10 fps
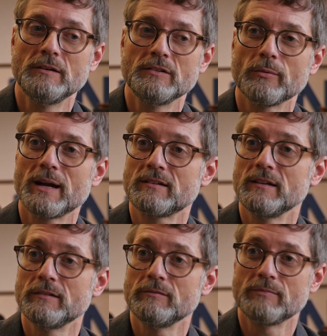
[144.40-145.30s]

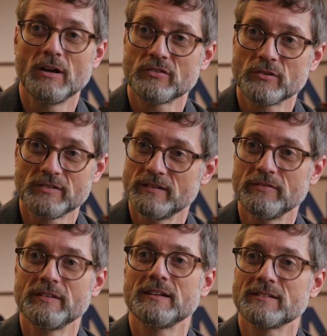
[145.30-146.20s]
directing all sorts of
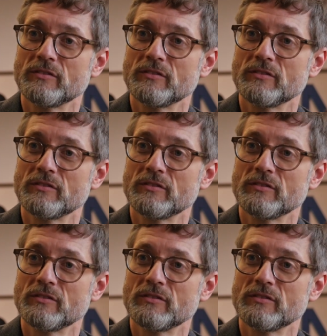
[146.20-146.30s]
different things.